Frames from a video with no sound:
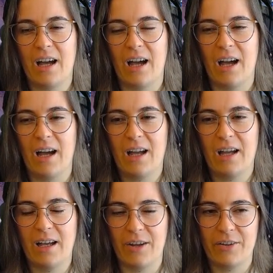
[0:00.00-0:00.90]

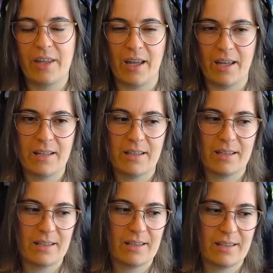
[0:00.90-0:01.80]
Ah, okay,
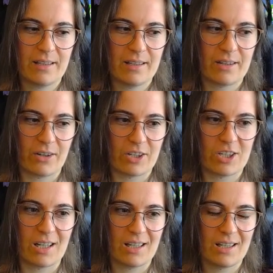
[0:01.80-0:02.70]
um, gotcha.